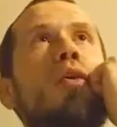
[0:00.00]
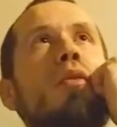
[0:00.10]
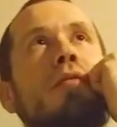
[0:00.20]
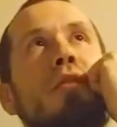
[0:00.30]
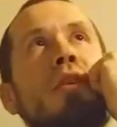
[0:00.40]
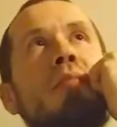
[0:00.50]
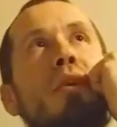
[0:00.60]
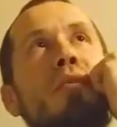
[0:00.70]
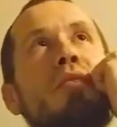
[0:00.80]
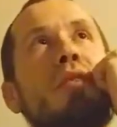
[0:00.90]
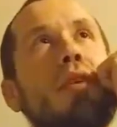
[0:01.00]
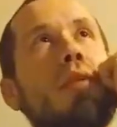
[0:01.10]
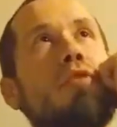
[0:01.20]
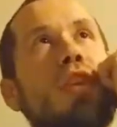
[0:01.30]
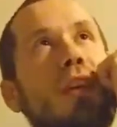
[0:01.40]
referring both to the
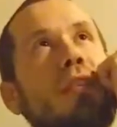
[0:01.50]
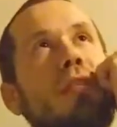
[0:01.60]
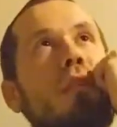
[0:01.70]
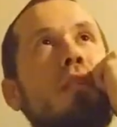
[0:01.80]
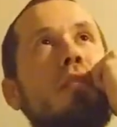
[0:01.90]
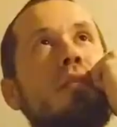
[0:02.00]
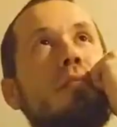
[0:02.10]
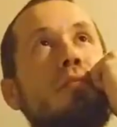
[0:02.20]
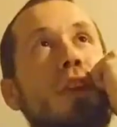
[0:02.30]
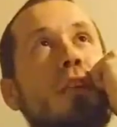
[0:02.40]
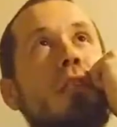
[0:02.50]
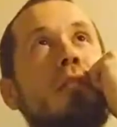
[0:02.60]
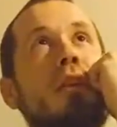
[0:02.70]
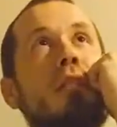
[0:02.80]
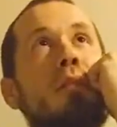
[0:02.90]
objective and subjective
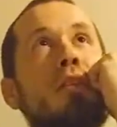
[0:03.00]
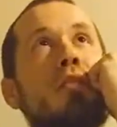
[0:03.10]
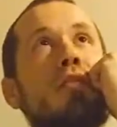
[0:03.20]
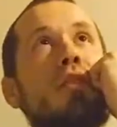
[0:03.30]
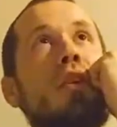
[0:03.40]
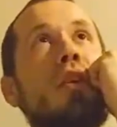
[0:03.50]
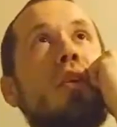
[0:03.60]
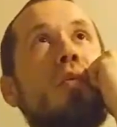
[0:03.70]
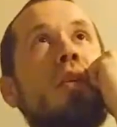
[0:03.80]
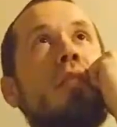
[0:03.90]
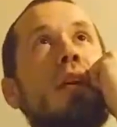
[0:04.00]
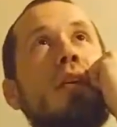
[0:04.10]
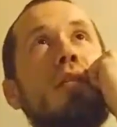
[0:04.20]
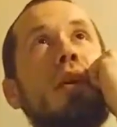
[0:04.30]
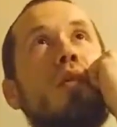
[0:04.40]
elements, we have
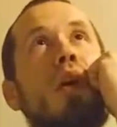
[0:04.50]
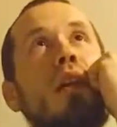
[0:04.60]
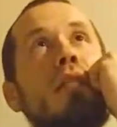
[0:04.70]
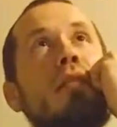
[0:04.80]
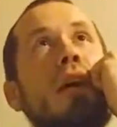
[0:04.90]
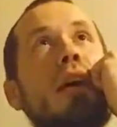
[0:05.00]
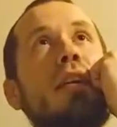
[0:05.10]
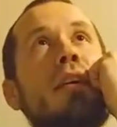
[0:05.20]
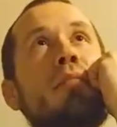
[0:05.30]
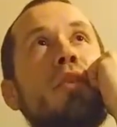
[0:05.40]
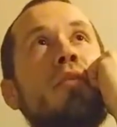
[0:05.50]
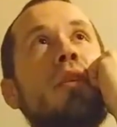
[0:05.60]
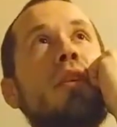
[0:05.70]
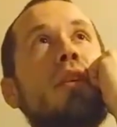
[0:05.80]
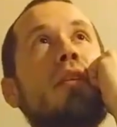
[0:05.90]
held that qualified
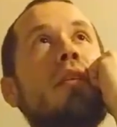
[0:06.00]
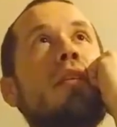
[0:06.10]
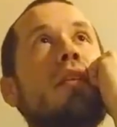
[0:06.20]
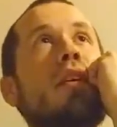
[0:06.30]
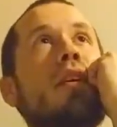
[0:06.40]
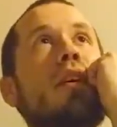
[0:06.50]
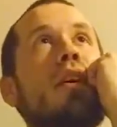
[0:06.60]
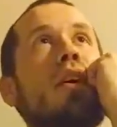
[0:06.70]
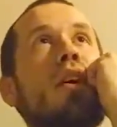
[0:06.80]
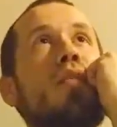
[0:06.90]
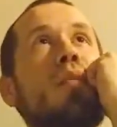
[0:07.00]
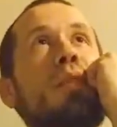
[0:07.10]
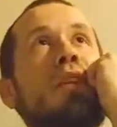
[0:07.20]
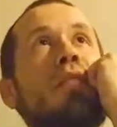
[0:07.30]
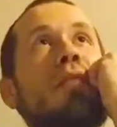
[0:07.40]
immunity would
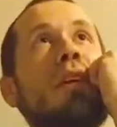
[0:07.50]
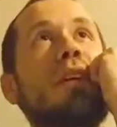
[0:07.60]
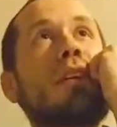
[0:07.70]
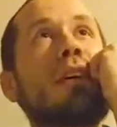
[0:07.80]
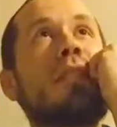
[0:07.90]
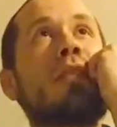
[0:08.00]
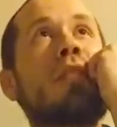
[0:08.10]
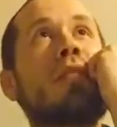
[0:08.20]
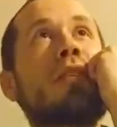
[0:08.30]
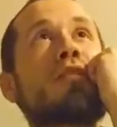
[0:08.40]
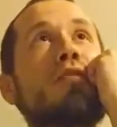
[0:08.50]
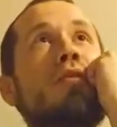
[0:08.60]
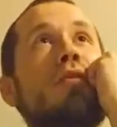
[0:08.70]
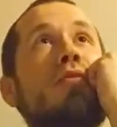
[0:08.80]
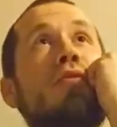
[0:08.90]
be defeated if an
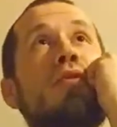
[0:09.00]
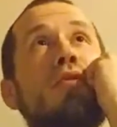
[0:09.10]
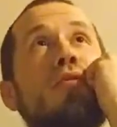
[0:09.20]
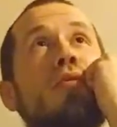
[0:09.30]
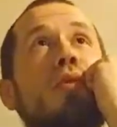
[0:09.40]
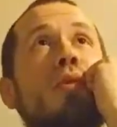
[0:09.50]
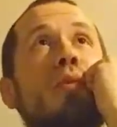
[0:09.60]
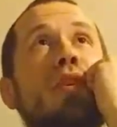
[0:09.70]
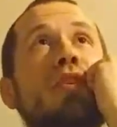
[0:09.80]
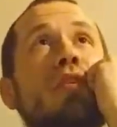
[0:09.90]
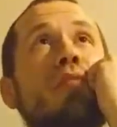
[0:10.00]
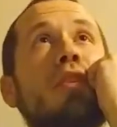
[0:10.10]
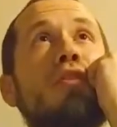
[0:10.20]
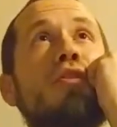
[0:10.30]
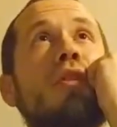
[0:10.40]
official knew or
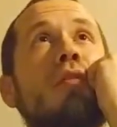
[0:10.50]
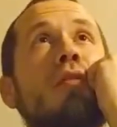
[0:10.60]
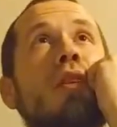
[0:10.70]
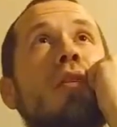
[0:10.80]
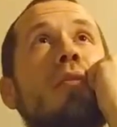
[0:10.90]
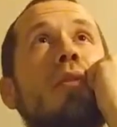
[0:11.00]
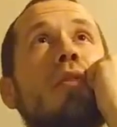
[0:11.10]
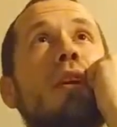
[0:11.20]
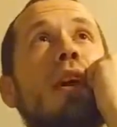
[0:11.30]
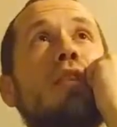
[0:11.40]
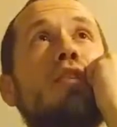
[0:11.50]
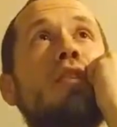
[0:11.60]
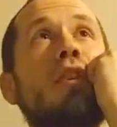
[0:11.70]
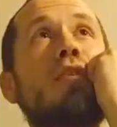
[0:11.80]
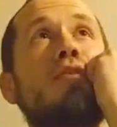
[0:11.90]
reasonably should have known that the action
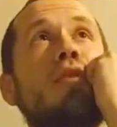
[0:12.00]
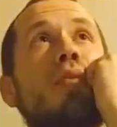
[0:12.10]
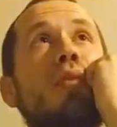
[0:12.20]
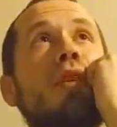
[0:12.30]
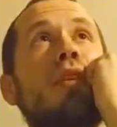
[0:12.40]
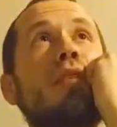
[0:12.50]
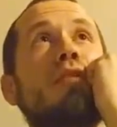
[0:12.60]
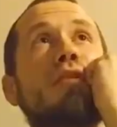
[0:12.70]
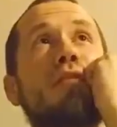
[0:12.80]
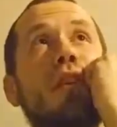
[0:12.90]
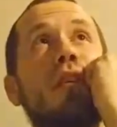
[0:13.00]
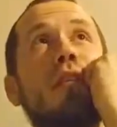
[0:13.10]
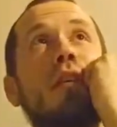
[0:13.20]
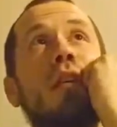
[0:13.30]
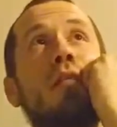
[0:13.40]
he took within his
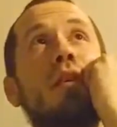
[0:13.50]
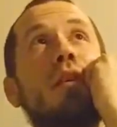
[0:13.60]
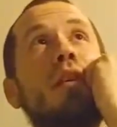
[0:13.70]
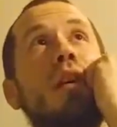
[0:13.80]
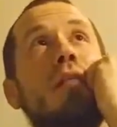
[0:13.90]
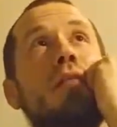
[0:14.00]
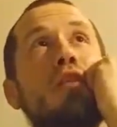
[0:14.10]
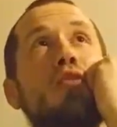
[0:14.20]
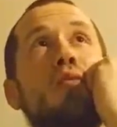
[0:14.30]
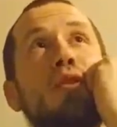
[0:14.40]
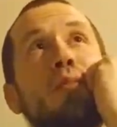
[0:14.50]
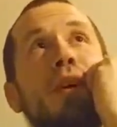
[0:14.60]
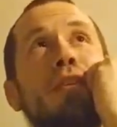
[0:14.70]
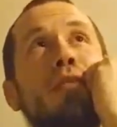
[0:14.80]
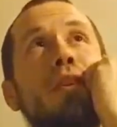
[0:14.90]
sphere of official
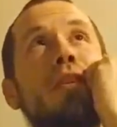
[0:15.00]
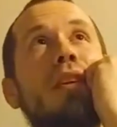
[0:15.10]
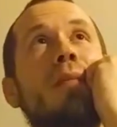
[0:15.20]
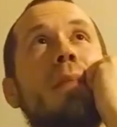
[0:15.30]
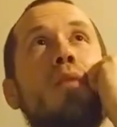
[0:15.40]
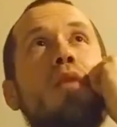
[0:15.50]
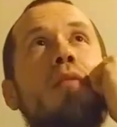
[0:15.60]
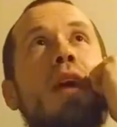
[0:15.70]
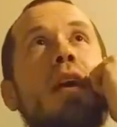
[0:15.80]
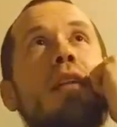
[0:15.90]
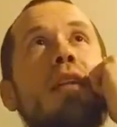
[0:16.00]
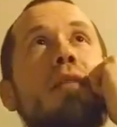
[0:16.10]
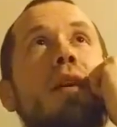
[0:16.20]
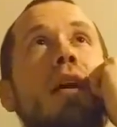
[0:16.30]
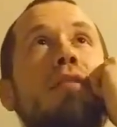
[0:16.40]
responsibility would violate
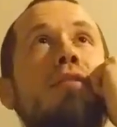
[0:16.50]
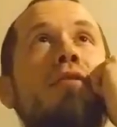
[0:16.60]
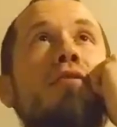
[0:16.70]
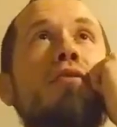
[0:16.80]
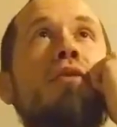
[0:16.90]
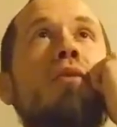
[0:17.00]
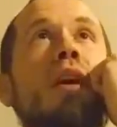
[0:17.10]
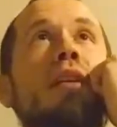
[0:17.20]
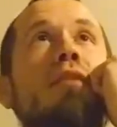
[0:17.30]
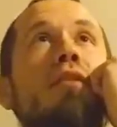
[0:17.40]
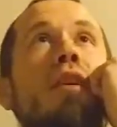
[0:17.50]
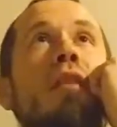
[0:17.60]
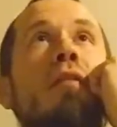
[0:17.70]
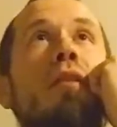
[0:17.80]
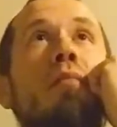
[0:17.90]
the constitutional rights
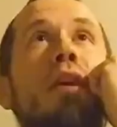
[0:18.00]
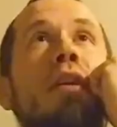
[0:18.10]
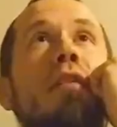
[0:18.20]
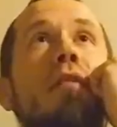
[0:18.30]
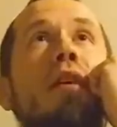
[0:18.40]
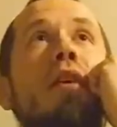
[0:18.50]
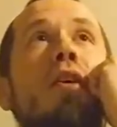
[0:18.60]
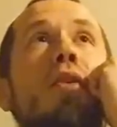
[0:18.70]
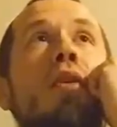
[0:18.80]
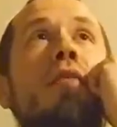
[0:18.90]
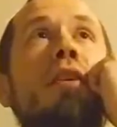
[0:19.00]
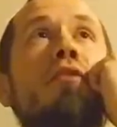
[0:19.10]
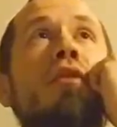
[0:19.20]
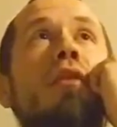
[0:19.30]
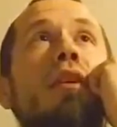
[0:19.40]
of the plaintiff, or if he
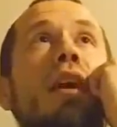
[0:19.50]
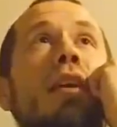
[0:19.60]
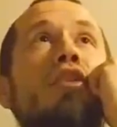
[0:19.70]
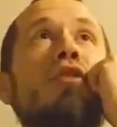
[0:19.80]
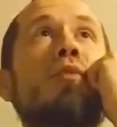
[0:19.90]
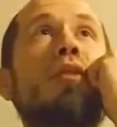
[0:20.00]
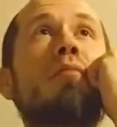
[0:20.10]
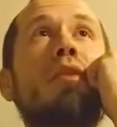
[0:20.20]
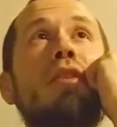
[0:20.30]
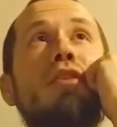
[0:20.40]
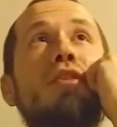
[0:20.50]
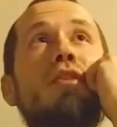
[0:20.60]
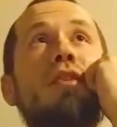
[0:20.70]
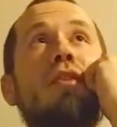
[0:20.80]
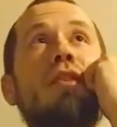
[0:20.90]
took the action with the
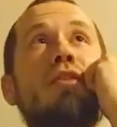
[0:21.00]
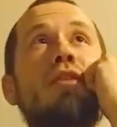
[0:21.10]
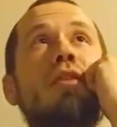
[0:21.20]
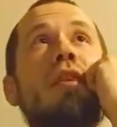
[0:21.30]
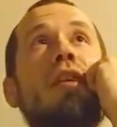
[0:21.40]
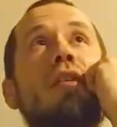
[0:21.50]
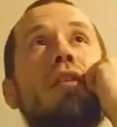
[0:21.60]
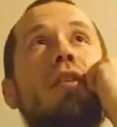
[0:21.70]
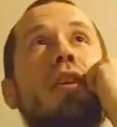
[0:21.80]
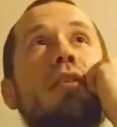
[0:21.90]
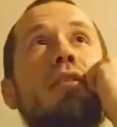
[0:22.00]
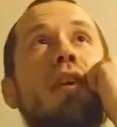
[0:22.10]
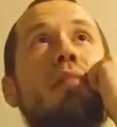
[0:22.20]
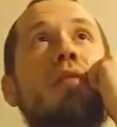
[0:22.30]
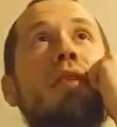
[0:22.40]
malicious intention to cause a
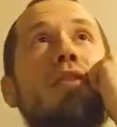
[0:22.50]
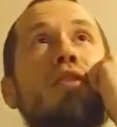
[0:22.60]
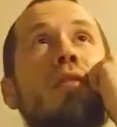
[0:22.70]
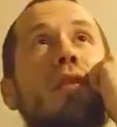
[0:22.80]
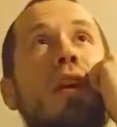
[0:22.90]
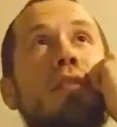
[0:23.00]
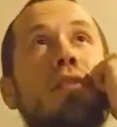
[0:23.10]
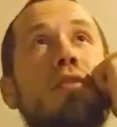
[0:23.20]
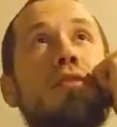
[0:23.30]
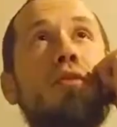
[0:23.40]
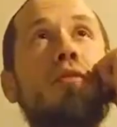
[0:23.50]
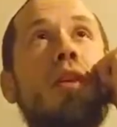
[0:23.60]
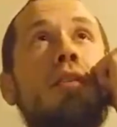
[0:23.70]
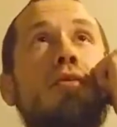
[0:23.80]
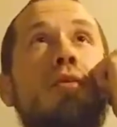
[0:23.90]
deprivation of constitutional
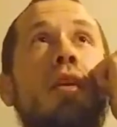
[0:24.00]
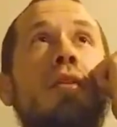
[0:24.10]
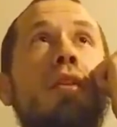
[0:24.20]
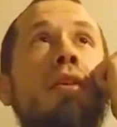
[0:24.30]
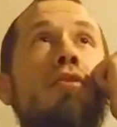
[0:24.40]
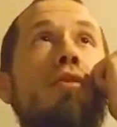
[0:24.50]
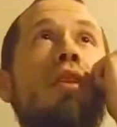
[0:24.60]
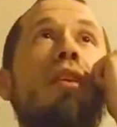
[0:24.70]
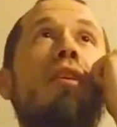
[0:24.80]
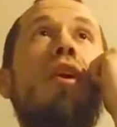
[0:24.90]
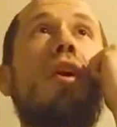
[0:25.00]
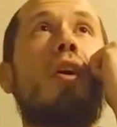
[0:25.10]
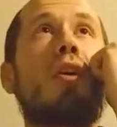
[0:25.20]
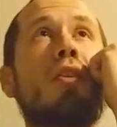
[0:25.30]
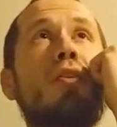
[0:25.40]
rights or other injury.
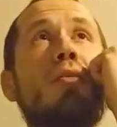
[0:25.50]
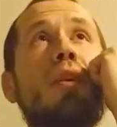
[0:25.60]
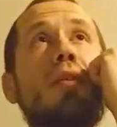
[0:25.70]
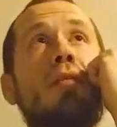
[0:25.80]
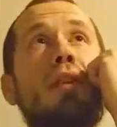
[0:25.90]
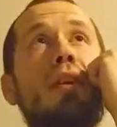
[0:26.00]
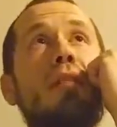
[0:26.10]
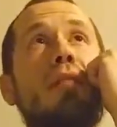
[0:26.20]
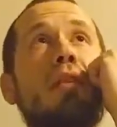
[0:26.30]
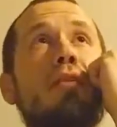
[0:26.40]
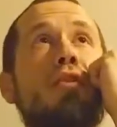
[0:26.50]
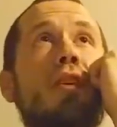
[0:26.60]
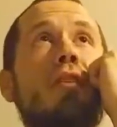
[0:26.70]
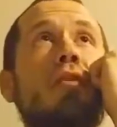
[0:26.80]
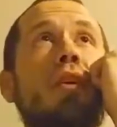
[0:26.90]
Harlow v.
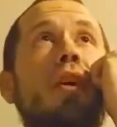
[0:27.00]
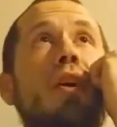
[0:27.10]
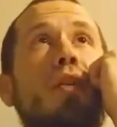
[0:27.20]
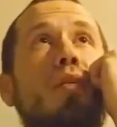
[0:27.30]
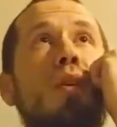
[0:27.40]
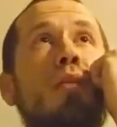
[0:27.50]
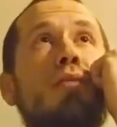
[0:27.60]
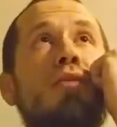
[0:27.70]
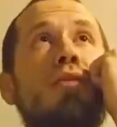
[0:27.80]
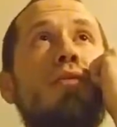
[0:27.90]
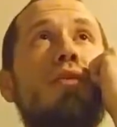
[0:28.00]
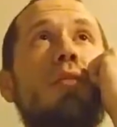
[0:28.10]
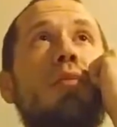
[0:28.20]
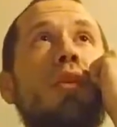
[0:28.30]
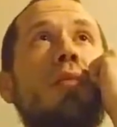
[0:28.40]
Fitzgerald, 102
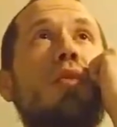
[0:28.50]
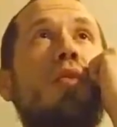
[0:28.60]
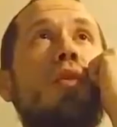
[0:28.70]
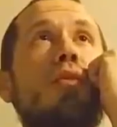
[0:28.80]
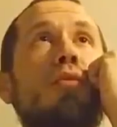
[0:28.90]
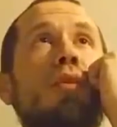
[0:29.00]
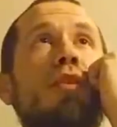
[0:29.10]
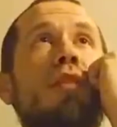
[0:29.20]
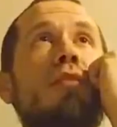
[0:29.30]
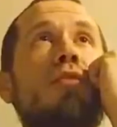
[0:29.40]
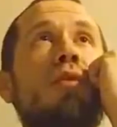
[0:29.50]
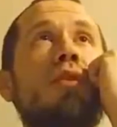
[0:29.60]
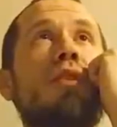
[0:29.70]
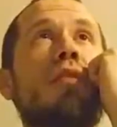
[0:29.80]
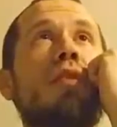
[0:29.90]
Supreme Court,
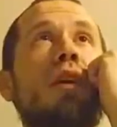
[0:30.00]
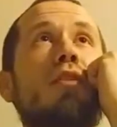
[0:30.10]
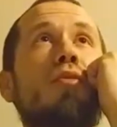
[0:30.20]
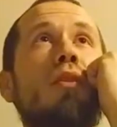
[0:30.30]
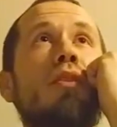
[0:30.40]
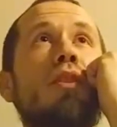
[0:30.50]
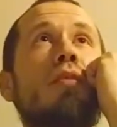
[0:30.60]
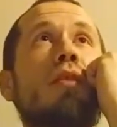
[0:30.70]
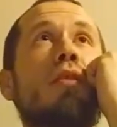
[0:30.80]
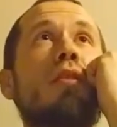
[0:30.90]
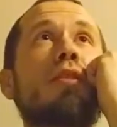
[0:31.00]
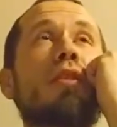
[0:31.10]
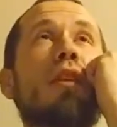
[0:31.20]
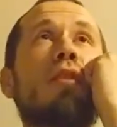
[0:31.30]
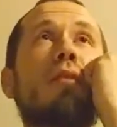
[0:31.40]
2727 at
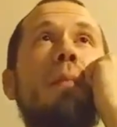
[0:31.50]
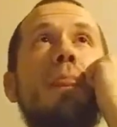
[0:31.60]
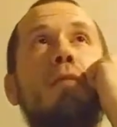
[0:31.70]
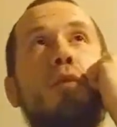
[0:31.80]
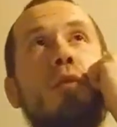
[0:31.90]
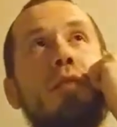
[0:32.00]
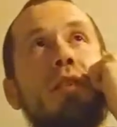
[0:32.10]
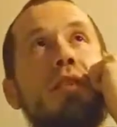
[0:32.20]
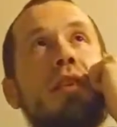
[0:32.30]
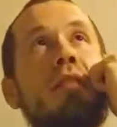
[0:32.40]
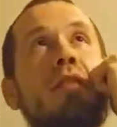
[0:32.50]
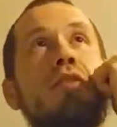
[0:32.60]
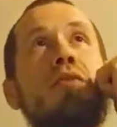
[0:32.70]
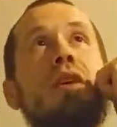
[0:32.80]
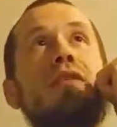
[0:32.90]
2737, 457
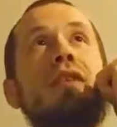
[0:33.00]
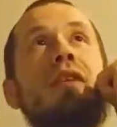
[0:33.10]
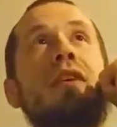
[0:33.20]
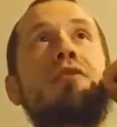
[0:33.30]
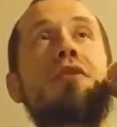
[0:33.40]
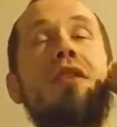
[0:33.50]
U.S. 800,